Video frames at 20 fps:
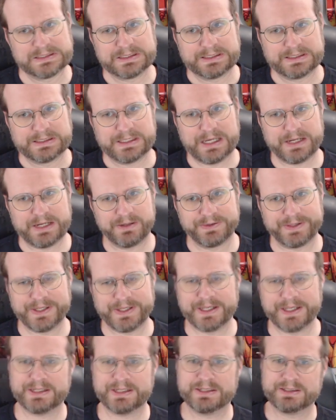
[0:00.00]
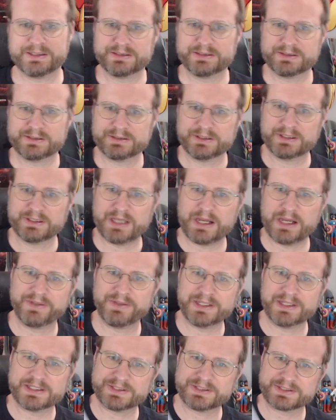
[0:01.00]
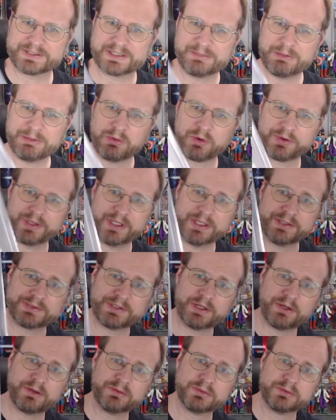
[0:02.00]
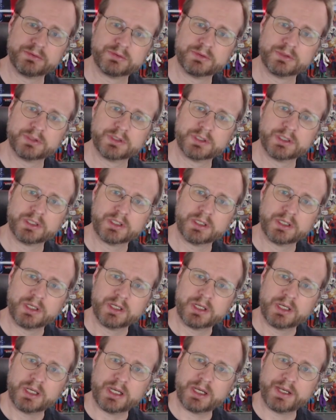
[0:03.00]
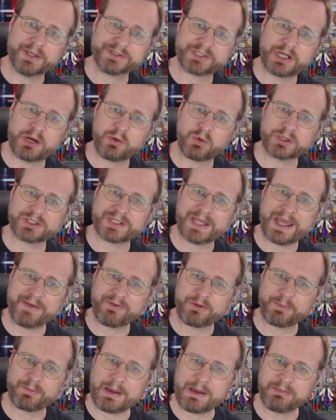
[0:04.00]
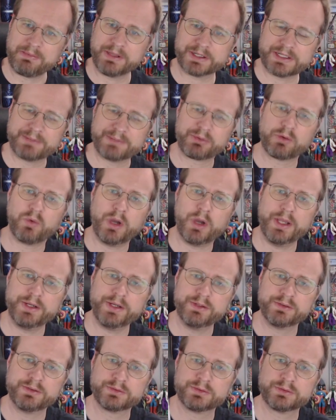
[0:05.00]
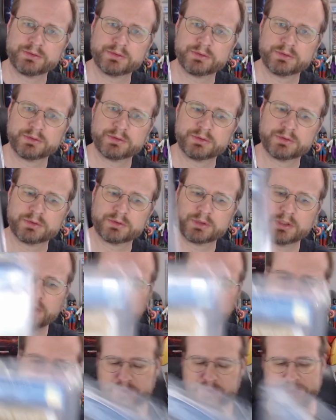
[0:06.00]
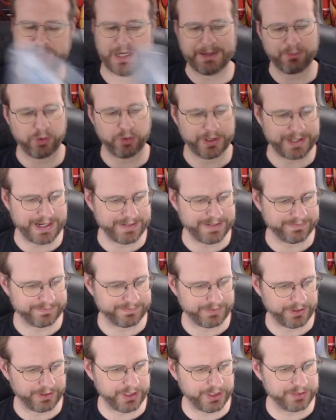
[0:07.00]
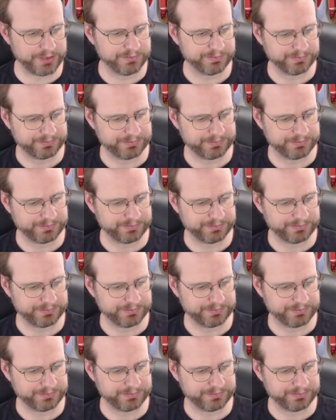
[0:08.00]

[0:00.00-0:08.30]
I don't think this is going to be worth it. So, Star Wars High Republic number 1, also a 9.8, very good.